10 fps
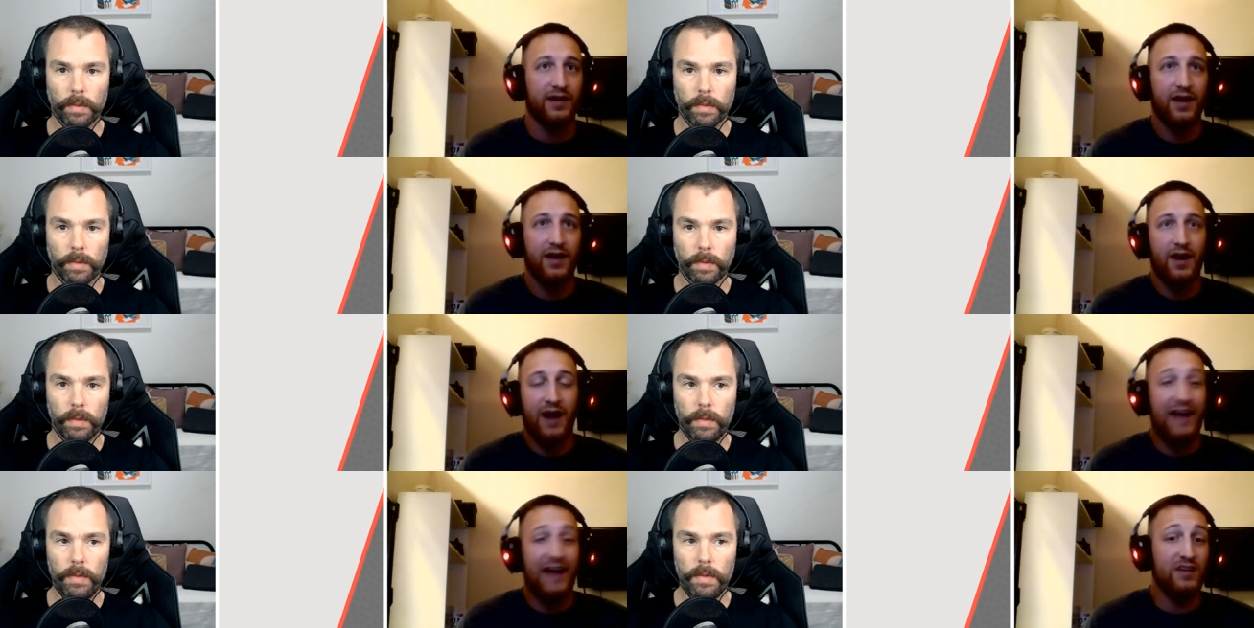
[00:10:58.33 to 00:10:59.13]
Speaker 1: I need to
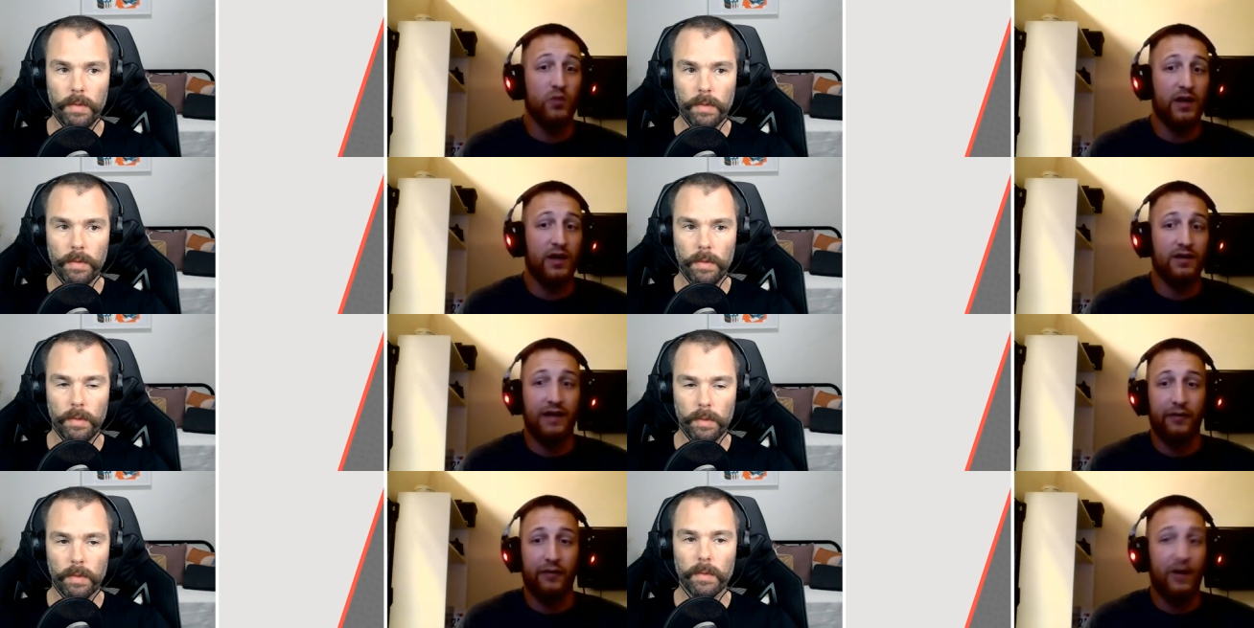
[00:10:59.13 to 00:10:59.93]
win like
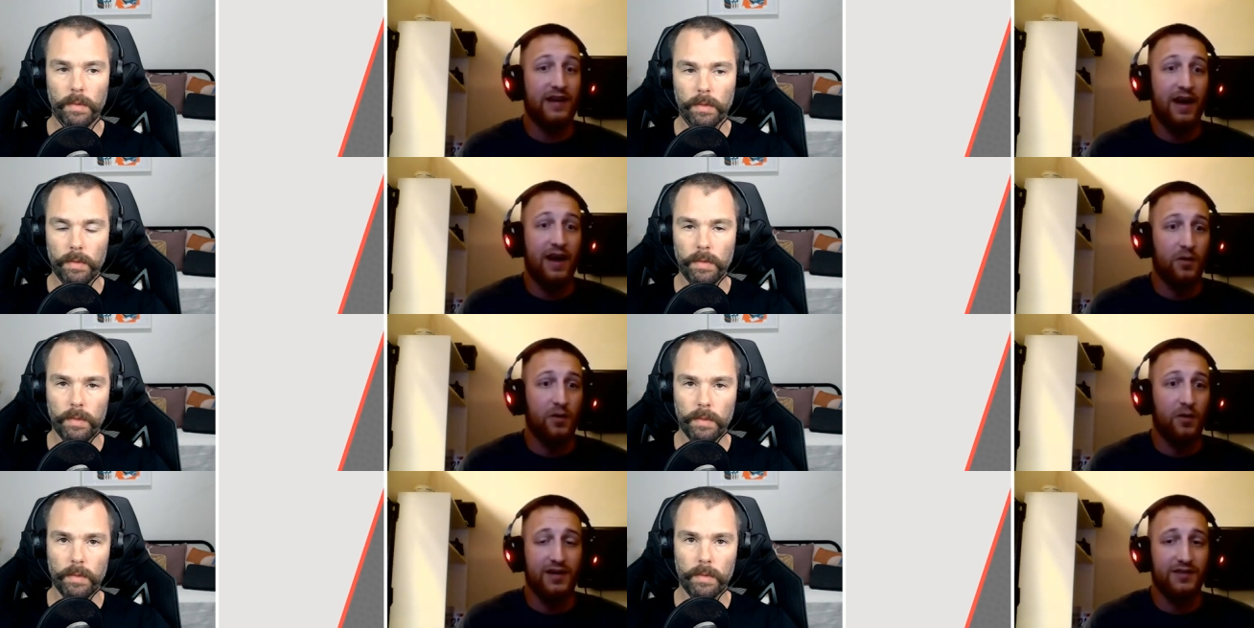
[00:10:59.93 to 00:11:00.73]
right now because
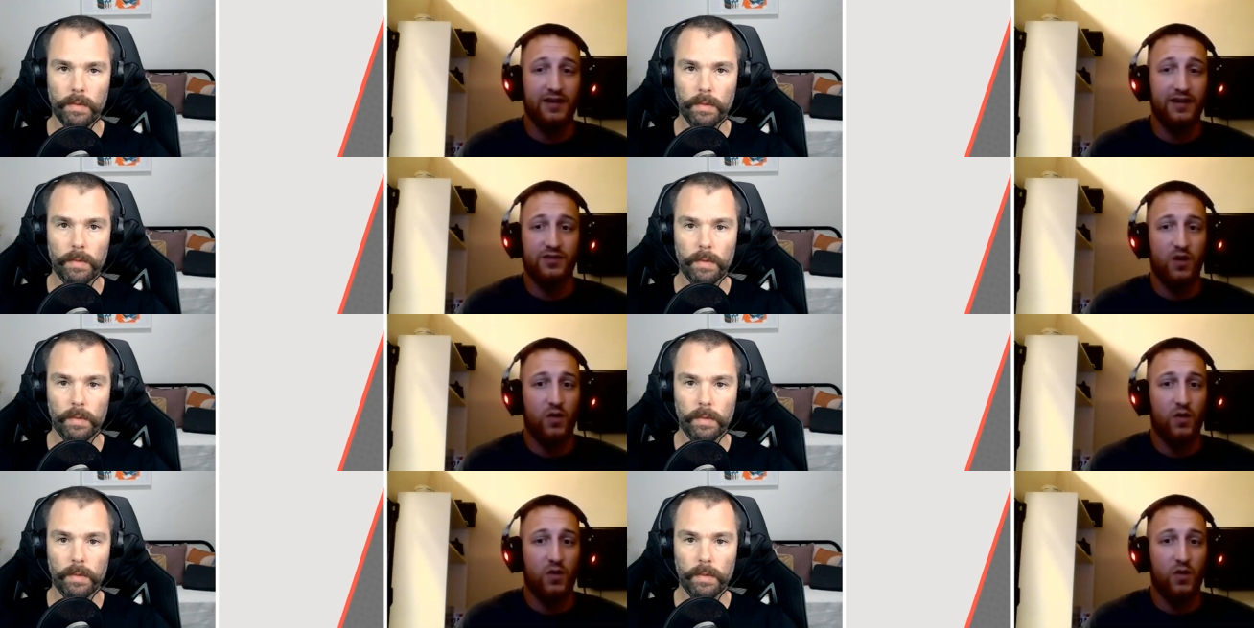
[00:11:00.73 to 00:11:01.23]
there's no way I